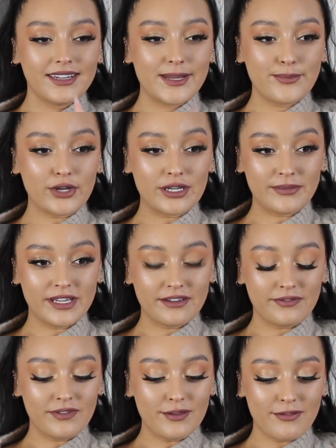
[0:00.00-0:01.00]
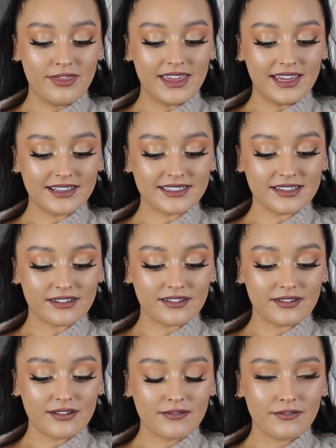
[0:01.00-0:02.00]
to bring me a few things
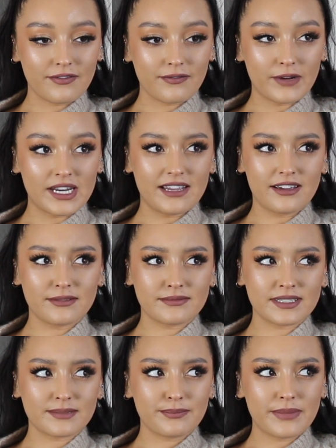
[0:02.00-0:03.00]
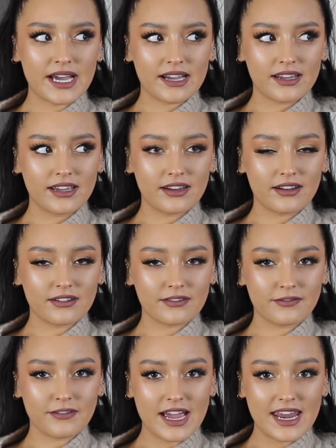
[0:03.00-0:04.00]
on when he comes back here on
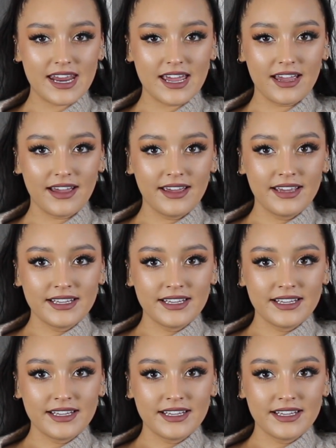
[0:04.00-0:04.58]
Friday,